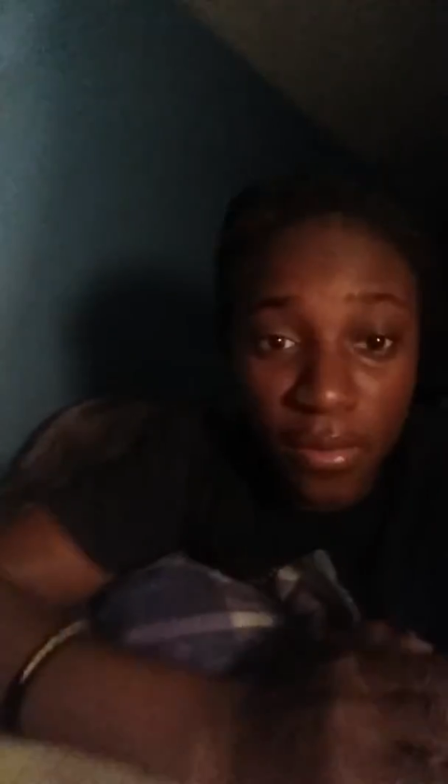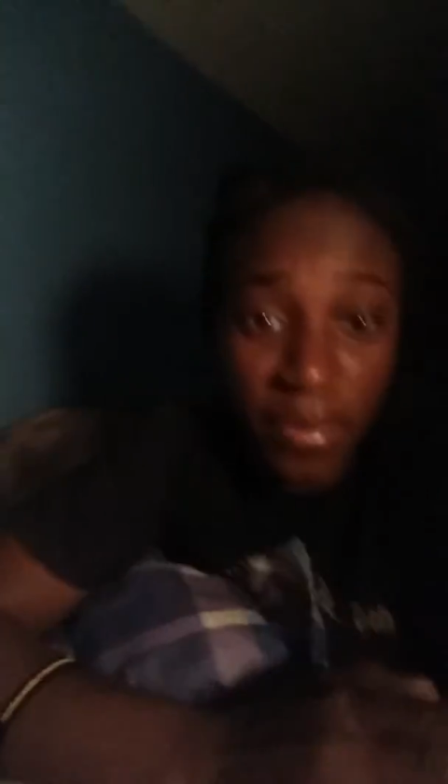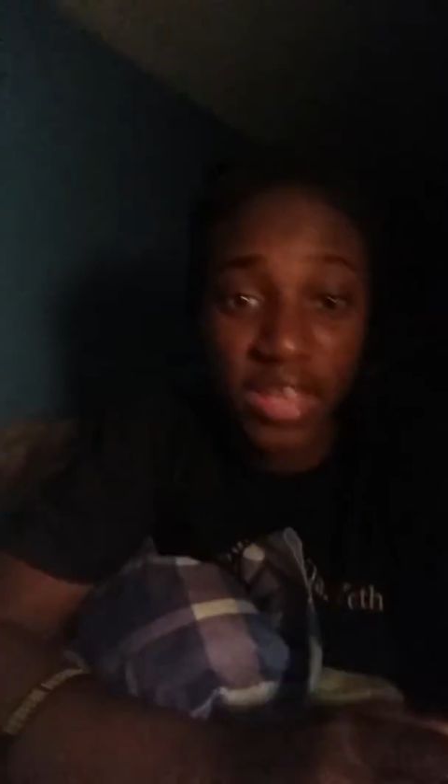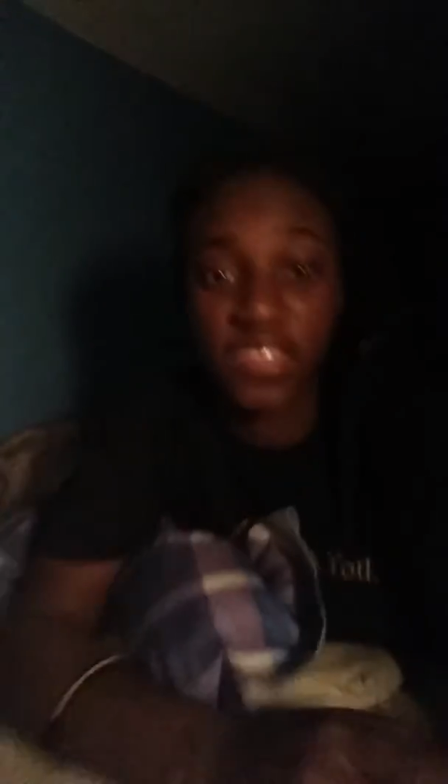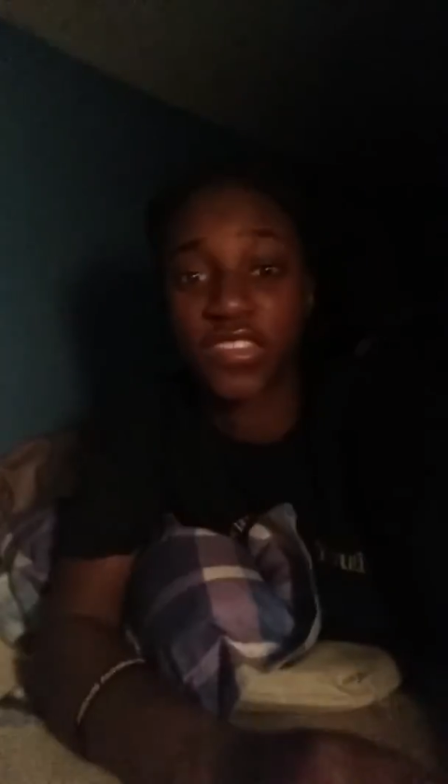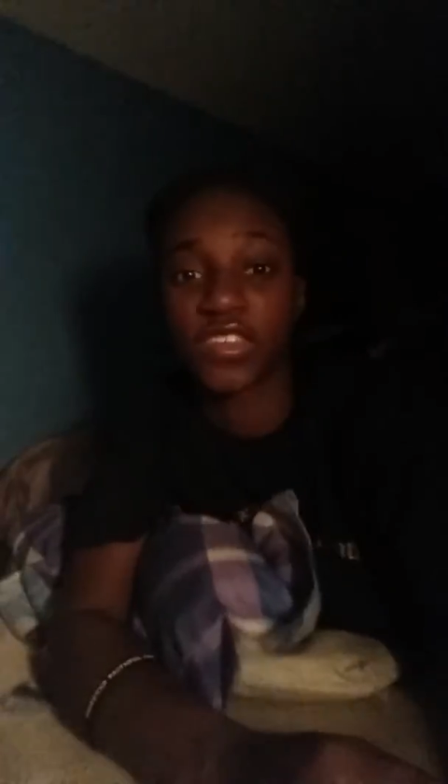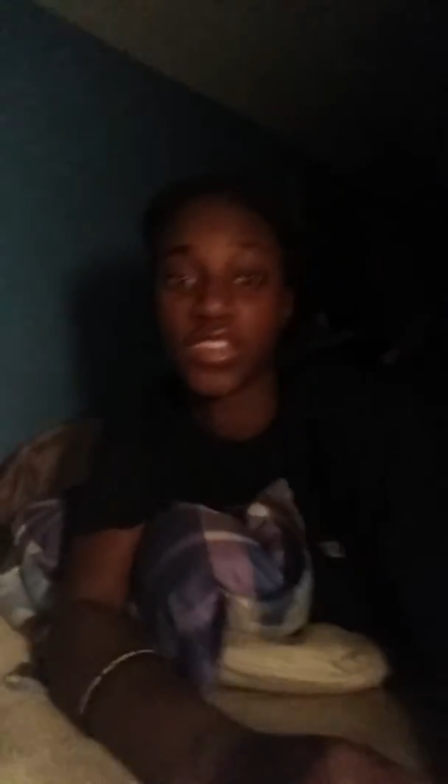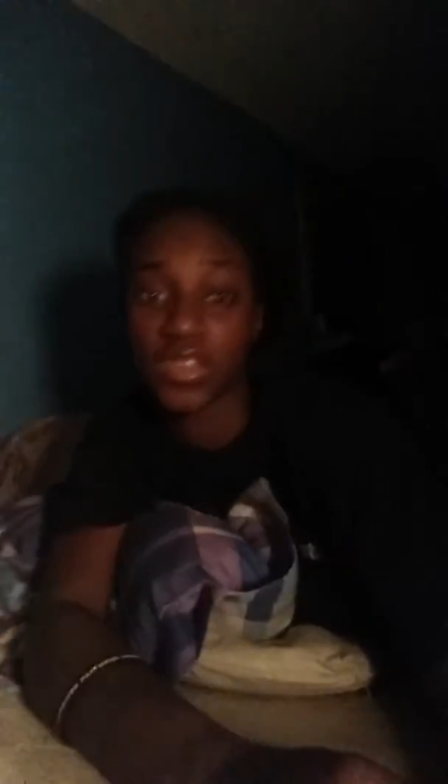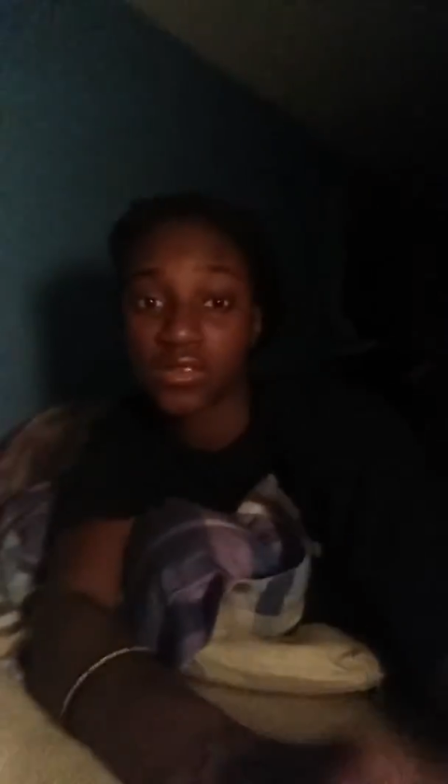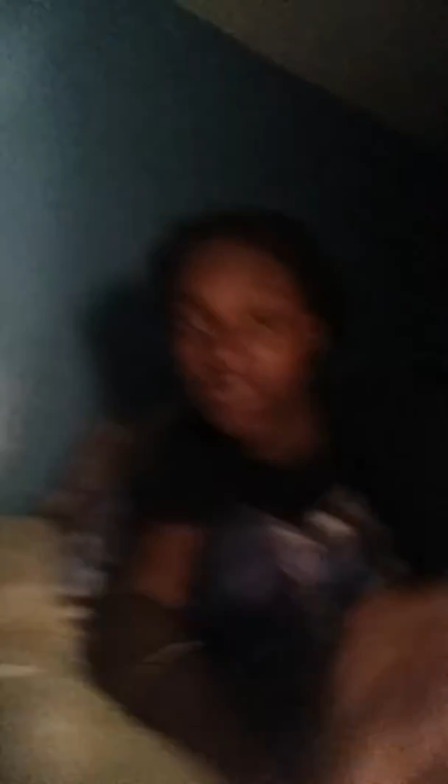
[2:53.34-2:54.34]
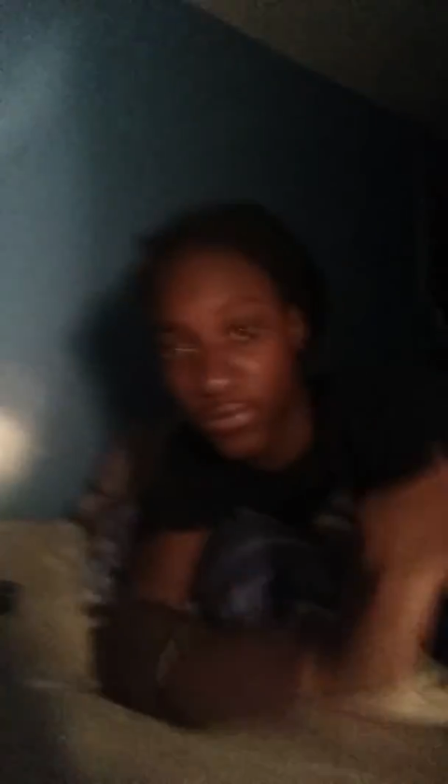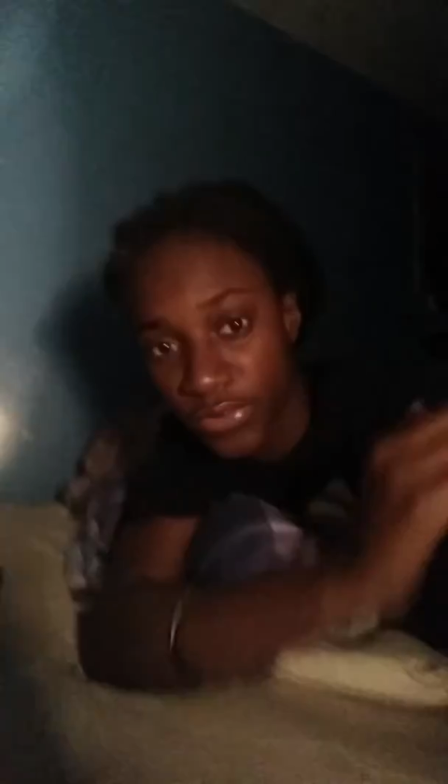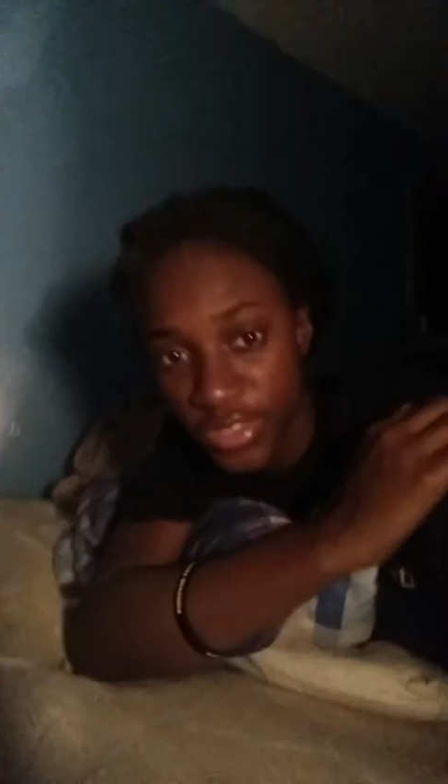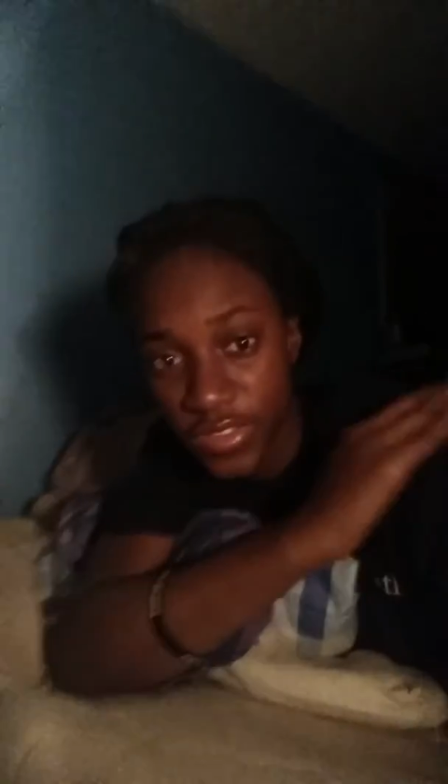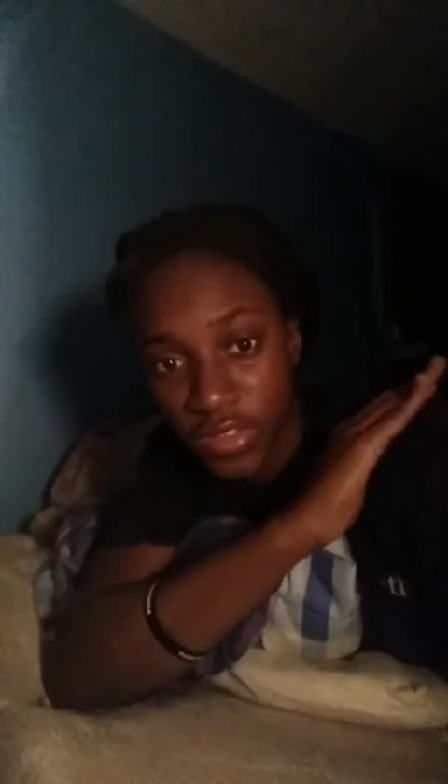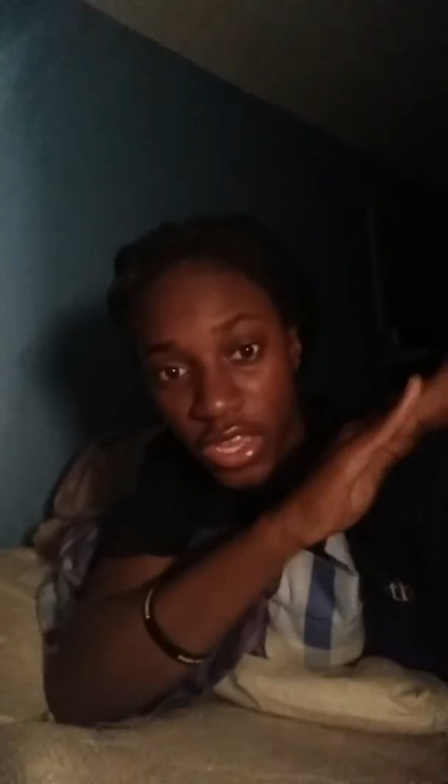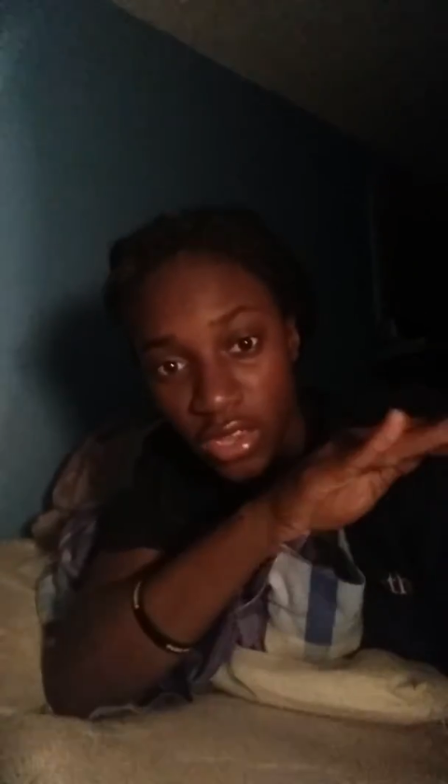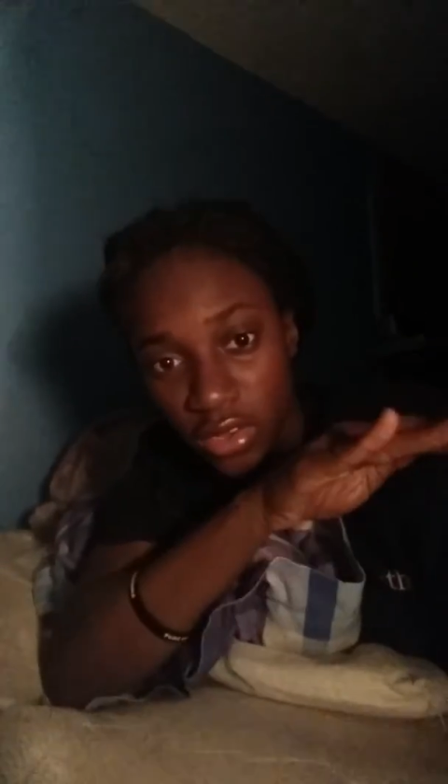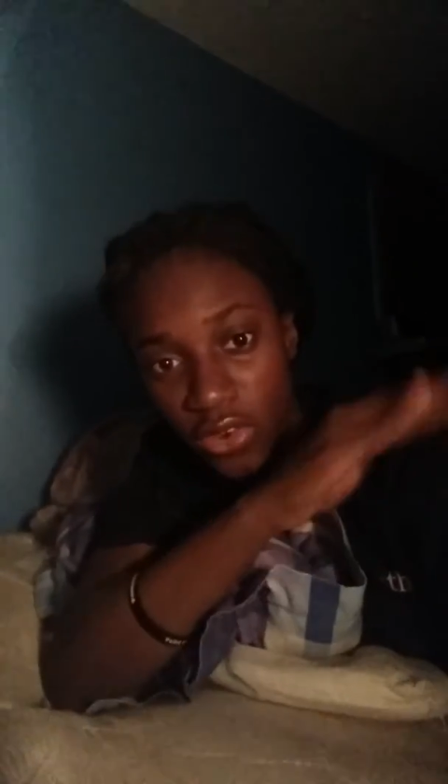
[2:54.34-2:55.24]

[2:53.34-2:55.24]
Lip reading: my C was like